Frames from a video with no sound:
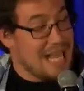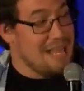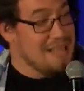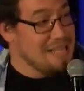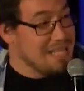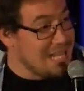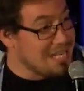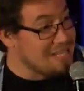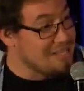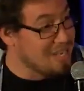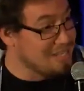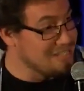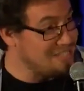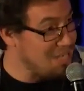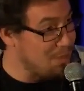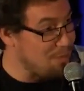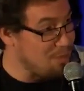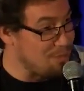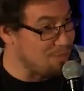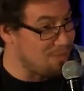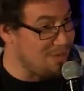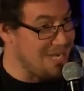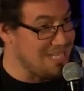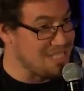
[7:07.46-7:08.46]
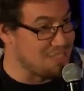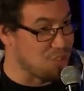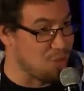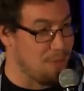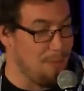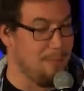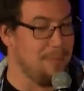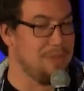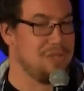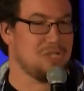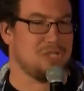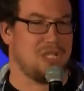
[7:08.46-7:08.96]
I think that does help with
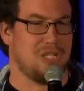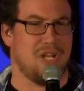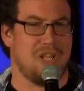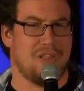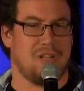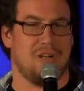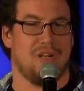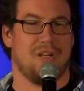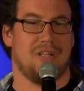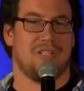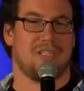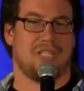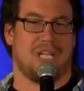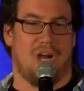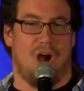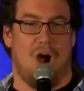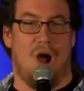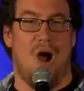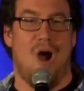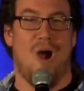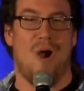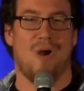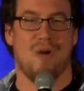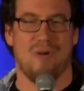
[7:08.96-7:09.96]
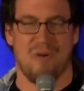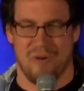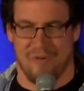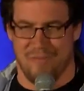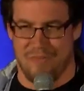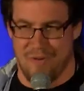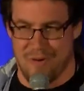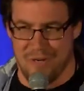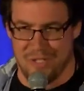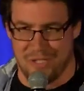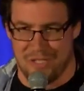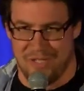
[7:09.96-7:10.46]
brainstorming, but there's another there's like a harder
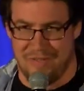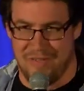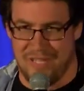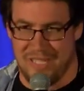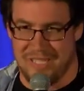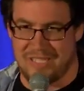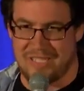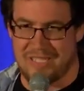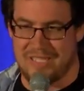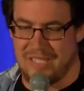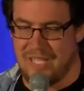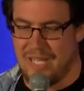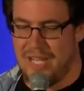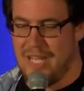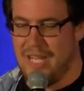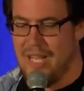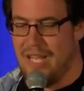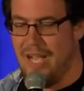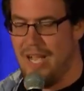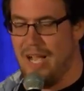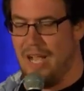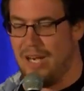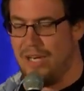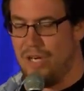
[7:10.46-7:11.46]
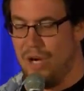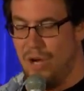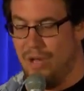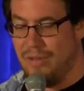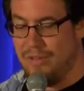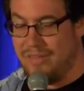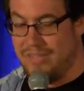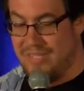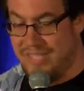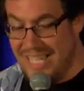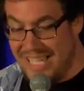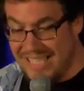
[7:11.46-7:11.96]
version of this
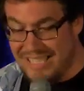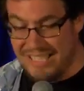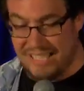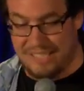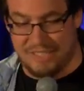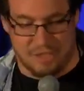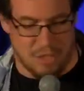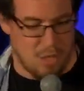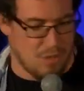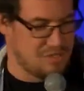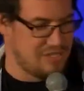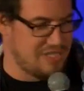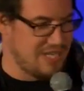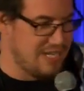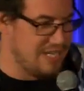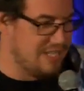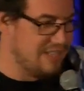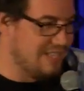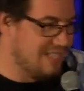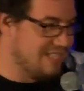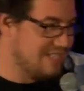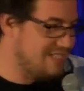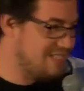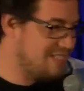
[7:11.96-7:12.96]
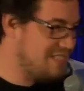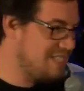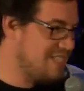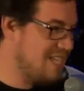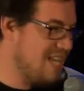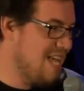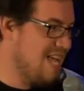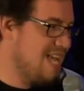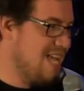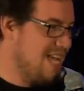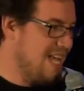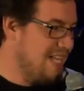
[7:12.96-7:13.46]
called disassociated lists.
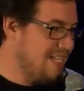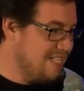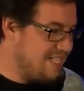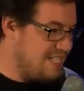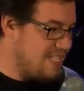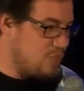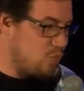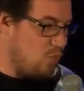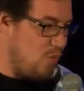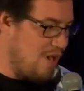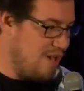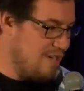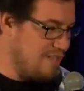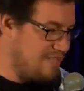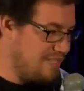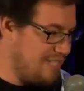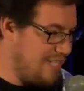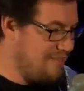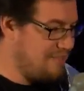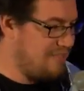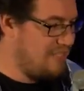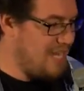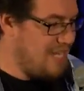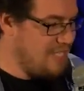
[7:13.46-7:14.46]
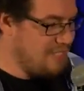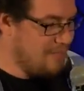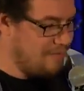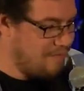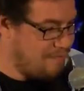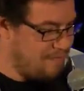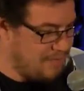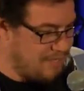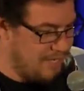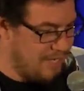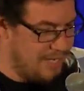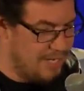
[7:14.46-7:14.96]
And this is where instead of saying the,
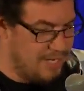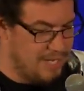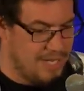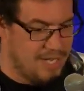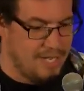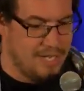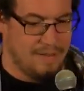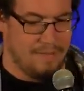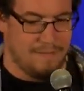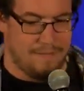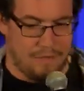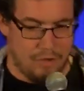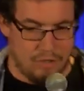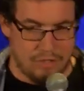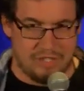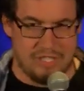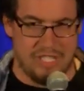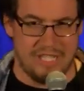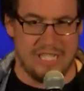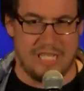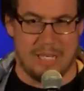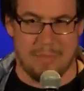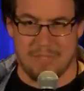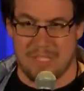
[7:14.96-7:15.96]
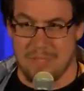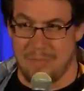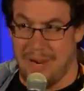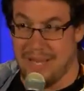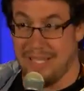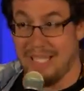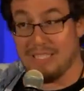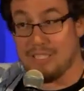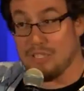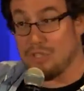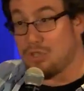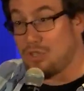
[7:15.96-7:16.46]
the first thing that comes to
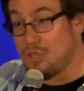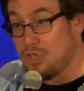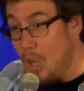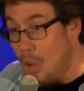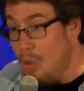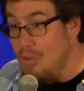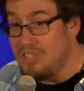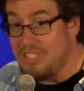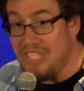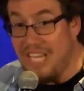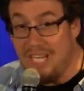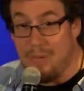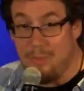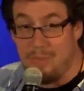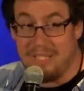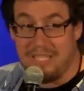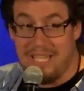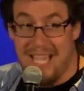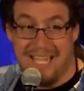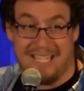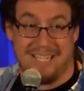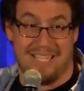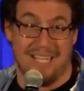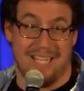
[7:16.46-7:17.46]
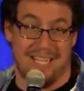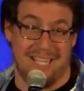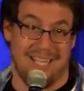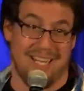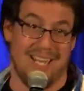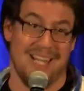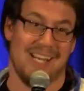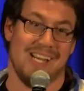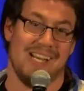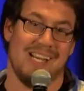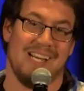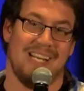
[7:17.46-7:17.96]
mind that's associated with that thing,
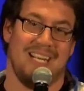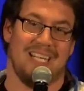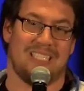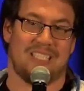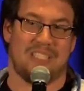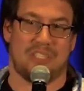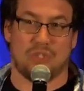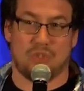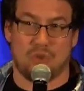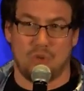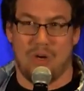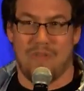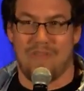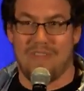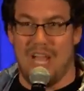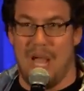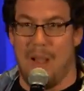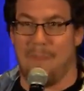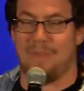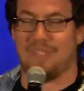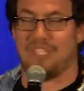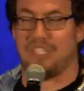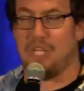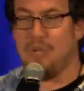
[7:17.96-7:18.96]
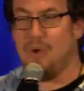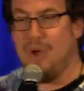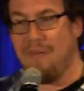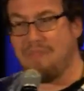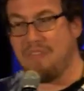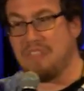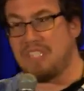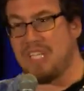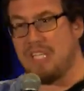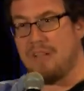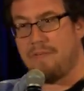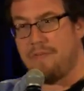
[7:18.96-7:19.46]
it's sort of the opposite. You have
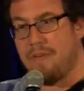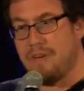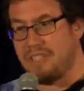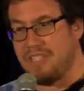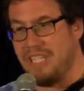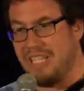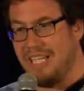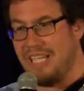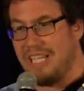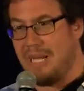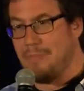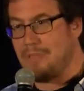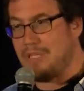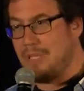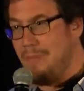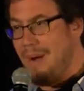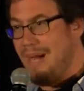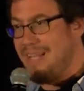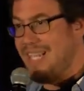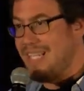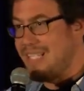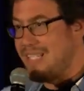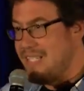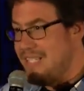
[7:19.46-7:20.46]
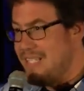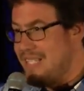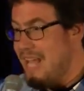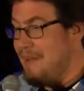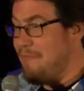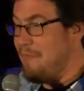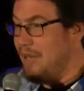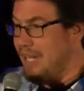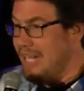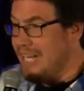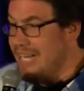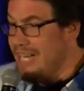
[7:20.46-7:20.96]
to say the first thing that comes to mind that's
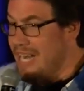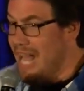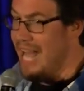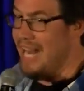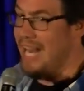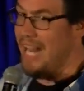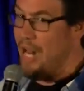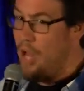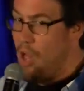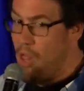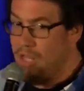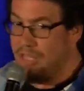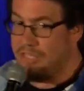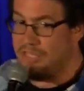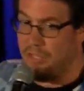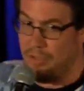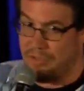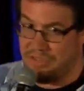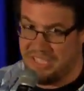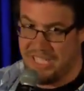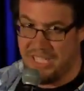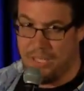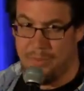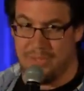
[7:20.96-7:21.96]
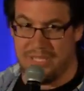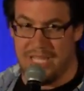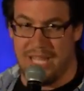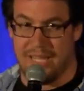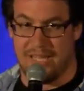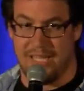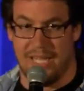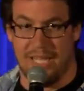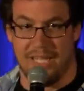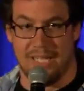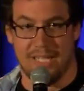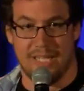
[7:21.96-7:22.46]
definitely not at all associated with
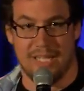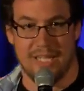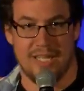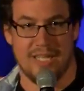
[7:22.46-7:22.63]
that thing.